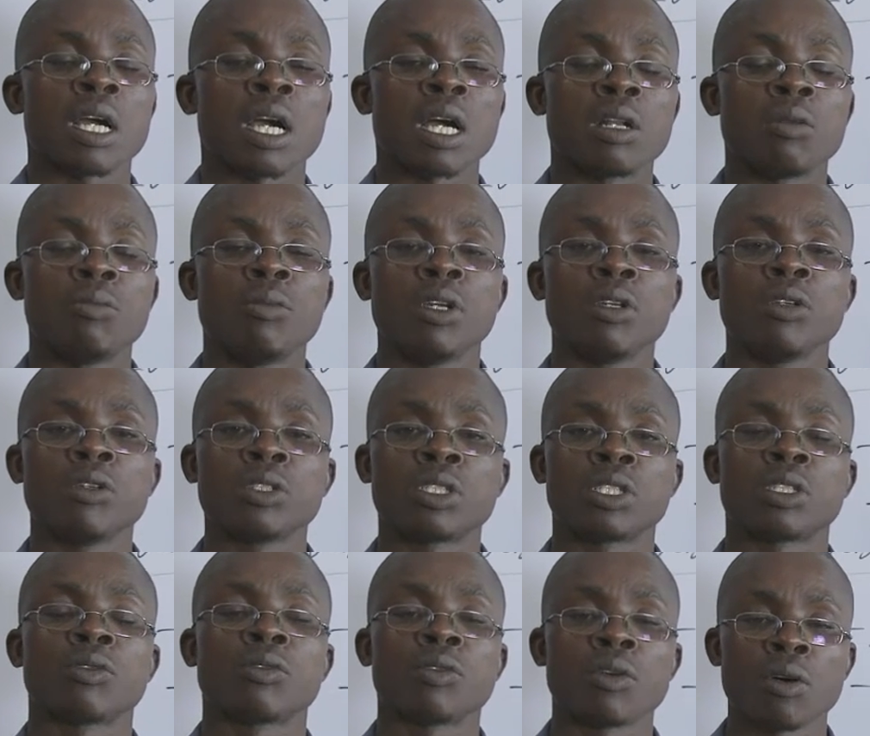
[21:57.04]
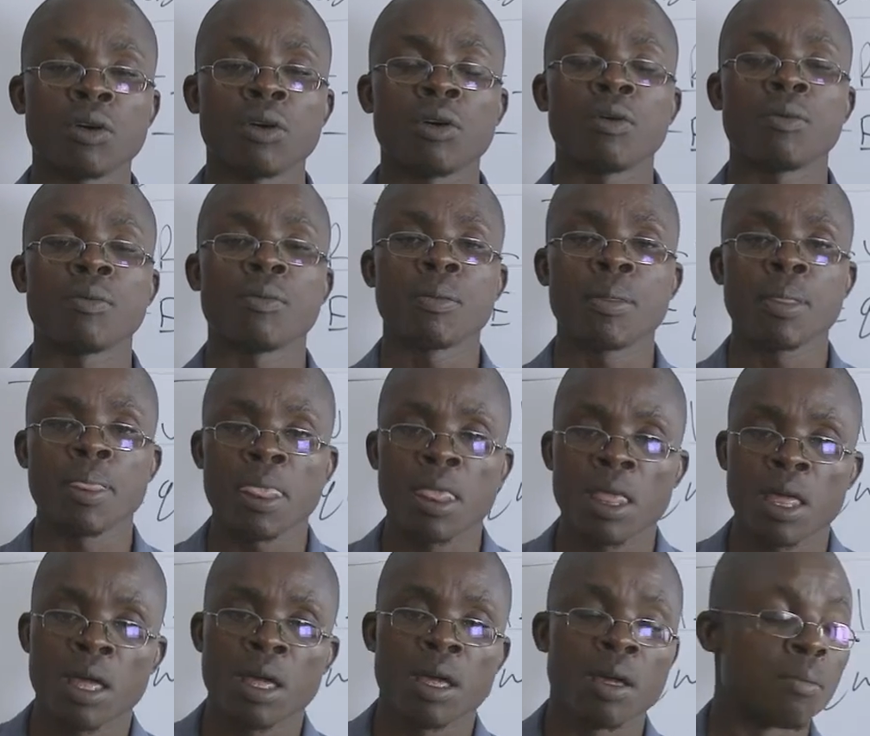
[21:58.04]
can be used for
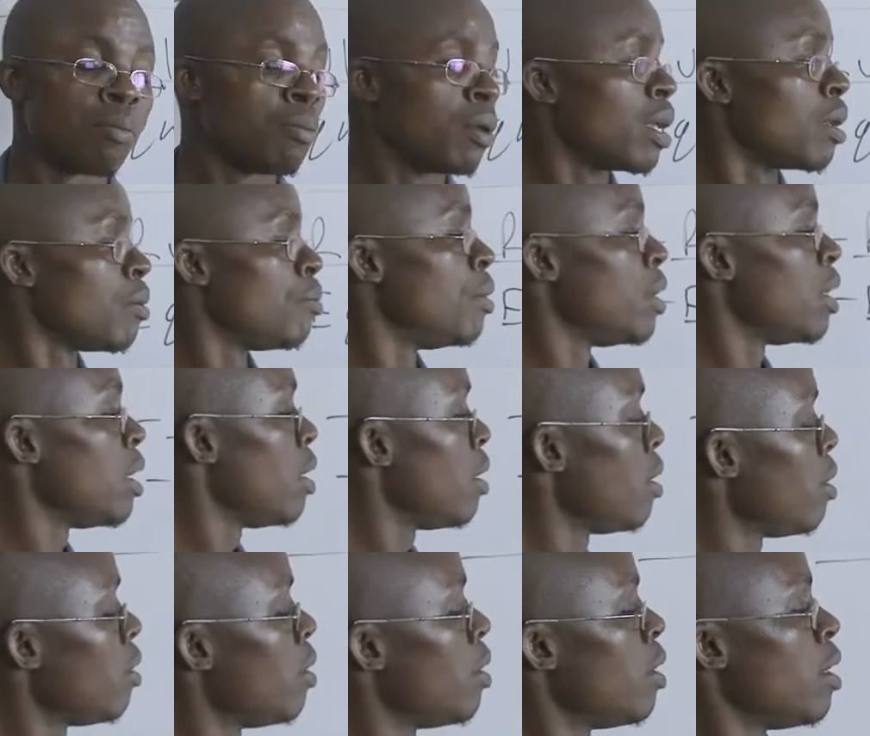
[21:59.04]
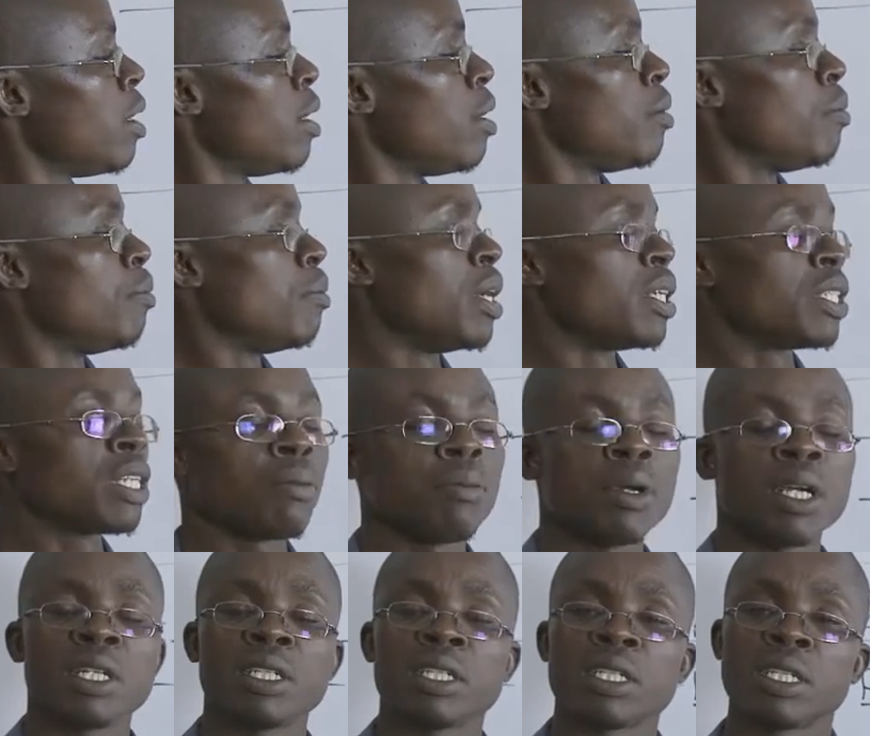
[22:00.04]
maybe
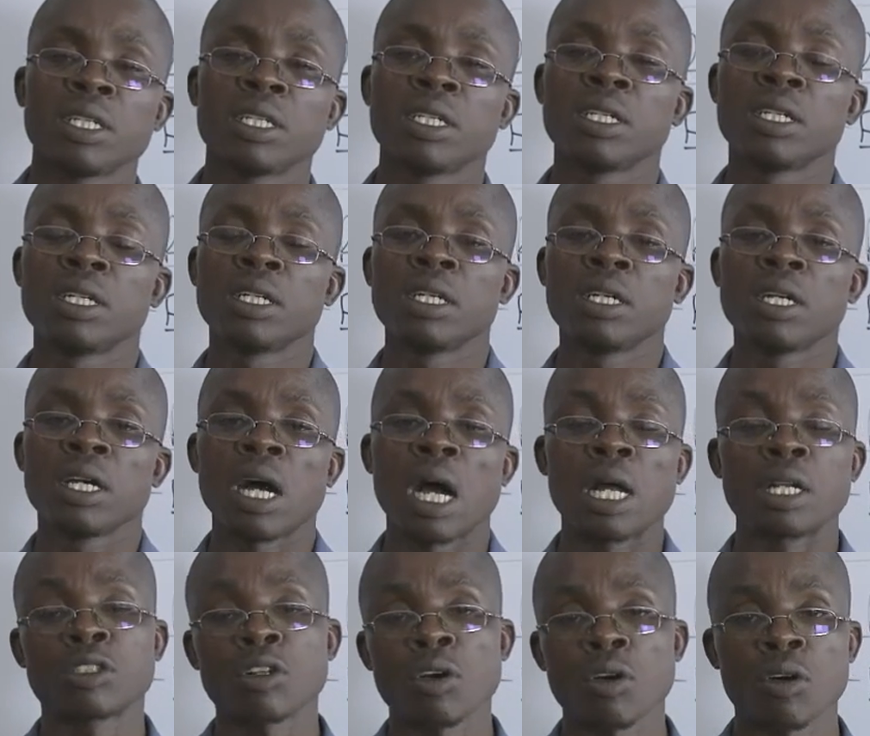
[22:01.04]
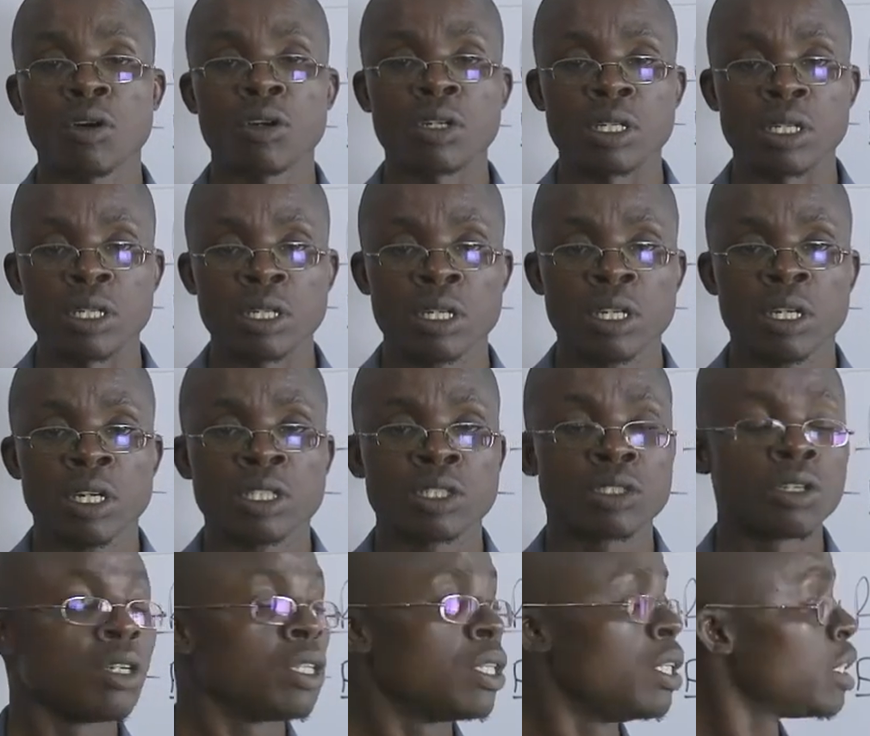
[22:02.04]
measurement, and so on.
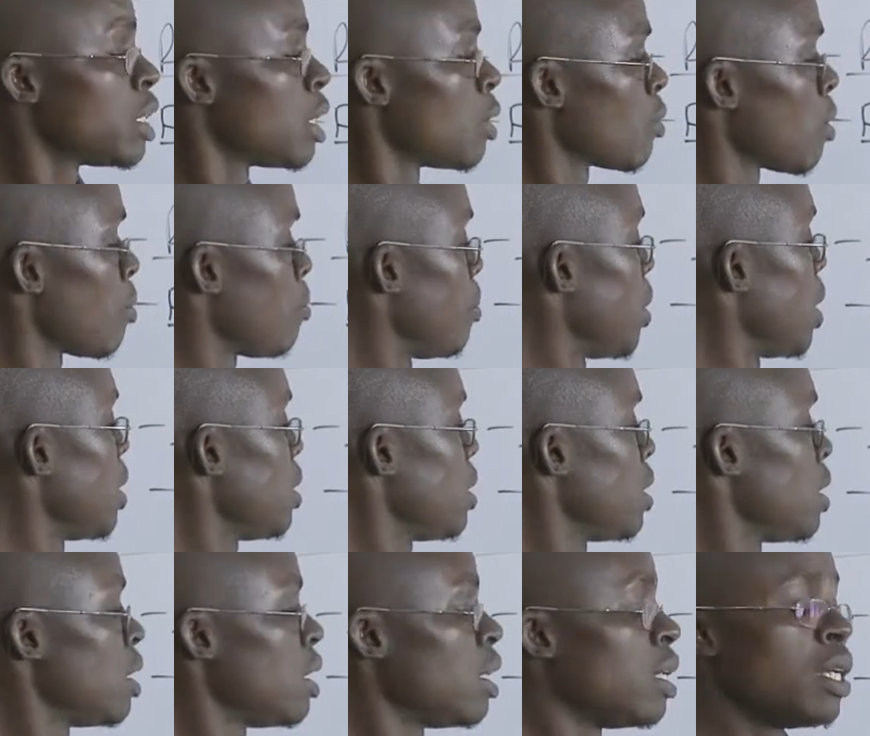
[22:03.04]
So this equipment,